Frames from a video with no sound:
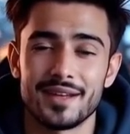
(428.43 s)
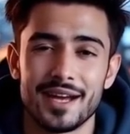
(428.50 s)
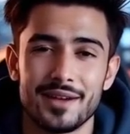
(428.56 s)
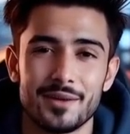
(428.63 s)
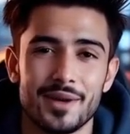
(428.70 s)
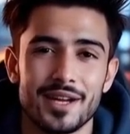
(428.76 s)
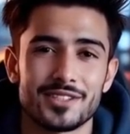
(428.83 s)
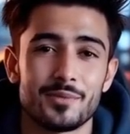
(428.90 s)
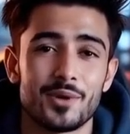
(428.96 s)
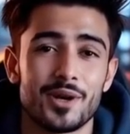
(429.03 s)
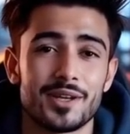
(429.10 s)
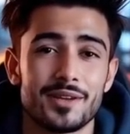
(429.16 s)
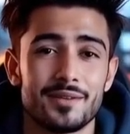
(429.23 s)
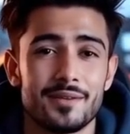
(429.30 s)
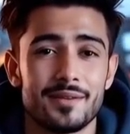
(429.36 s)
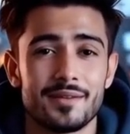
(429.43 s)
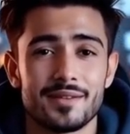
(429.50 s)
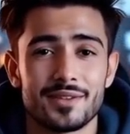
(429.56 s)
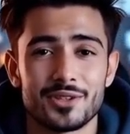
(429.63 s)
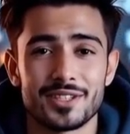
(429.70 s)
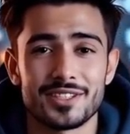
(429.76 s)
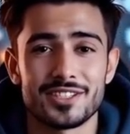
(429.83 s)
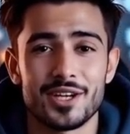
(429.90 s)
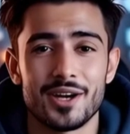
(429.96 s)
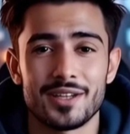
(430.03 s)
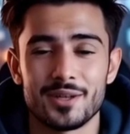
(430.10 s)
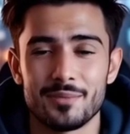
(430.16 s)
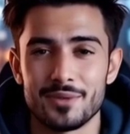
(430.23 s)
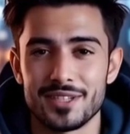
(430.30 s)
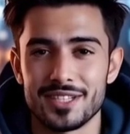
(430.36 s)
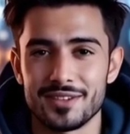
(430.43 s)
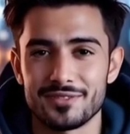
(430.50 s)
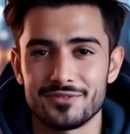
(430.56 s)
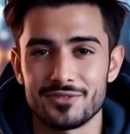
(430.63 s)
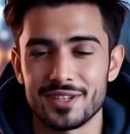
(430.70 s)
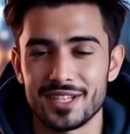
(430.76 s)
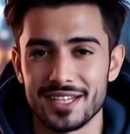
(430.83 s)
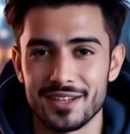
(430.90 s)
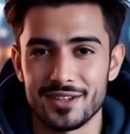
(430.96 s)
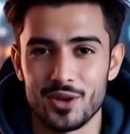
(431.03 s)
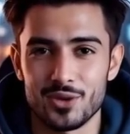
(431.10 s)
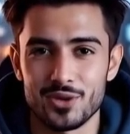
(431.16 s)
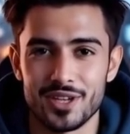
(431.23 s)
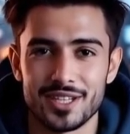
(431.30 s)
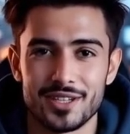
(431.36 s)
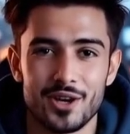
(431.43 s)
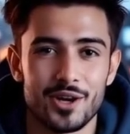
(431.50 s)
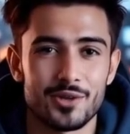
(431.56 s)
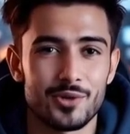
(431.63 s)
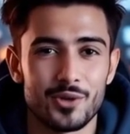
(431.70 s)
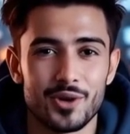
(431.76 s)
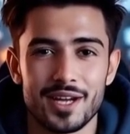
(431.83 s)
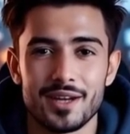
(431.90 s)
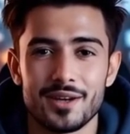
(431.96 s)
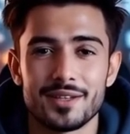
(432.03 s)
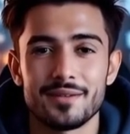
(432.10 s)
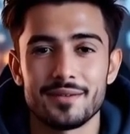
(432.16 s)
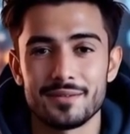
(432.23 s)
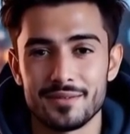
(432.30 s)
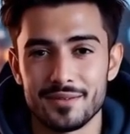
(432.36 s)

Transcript: And the best part? You can start completely free, no credit card required.